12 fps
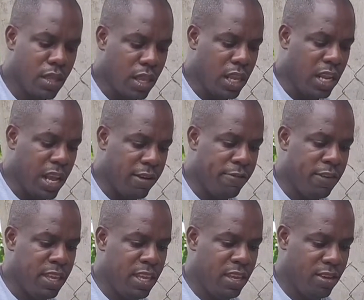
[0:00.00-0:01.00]
in a
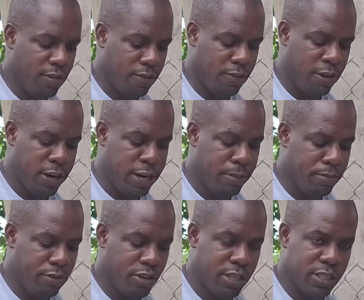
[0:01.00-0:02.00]
V form,
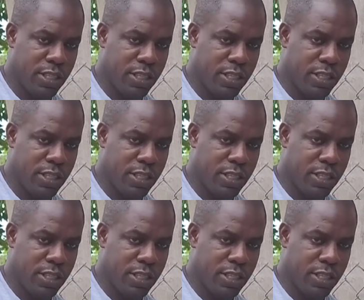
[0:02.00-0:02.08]
just